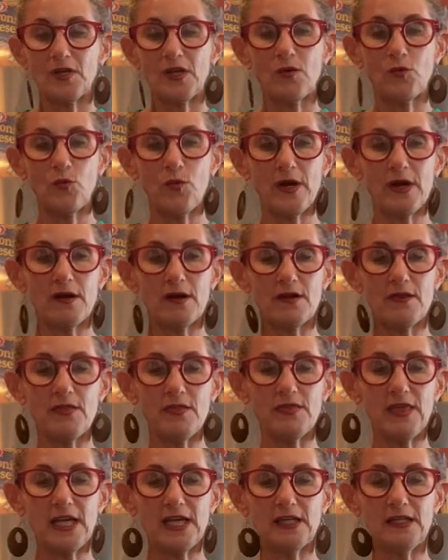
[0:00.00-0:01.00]
where
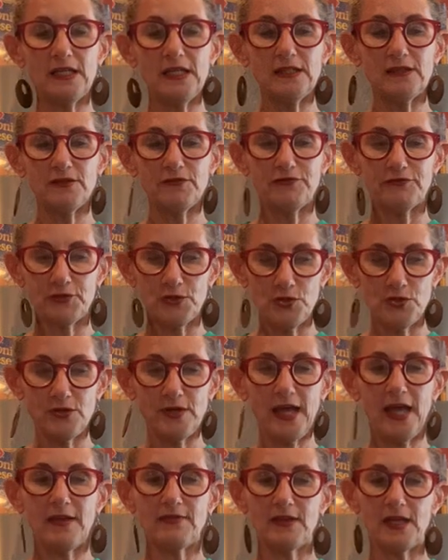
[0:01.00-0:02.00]
they could eat the food
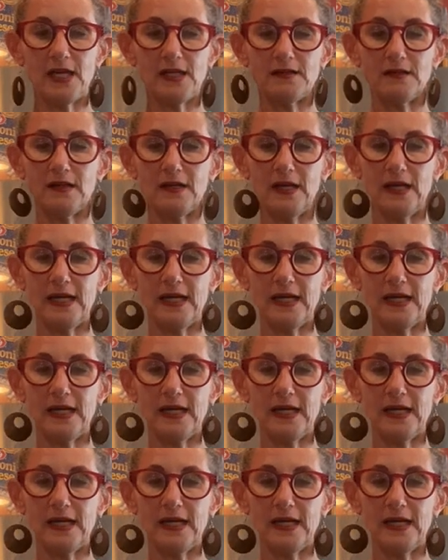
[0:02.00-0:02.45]
and then